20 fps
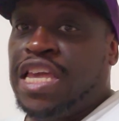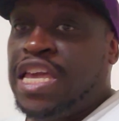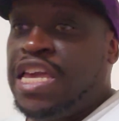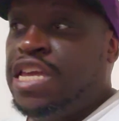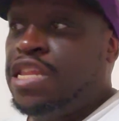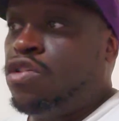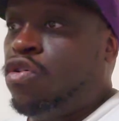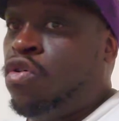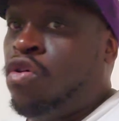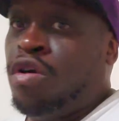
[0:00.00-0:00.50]

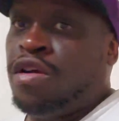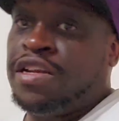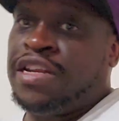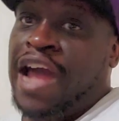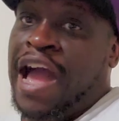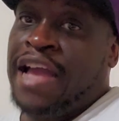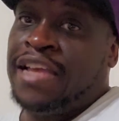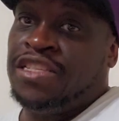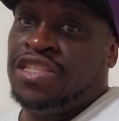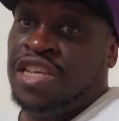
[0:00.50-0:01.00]
eat or
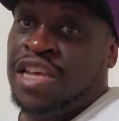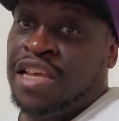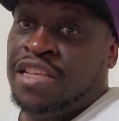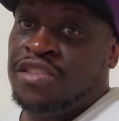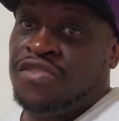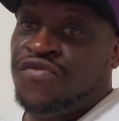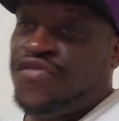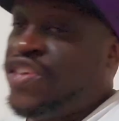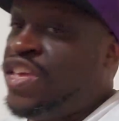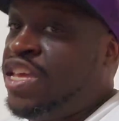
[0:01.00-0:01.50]

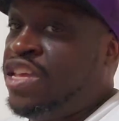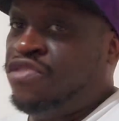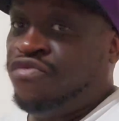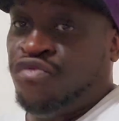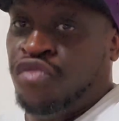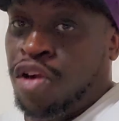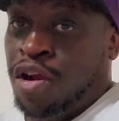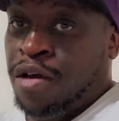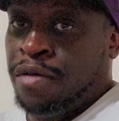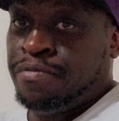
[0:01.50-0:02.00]
digest, feed
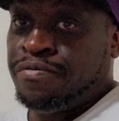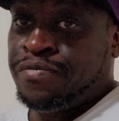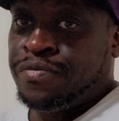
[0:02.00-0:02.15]
from.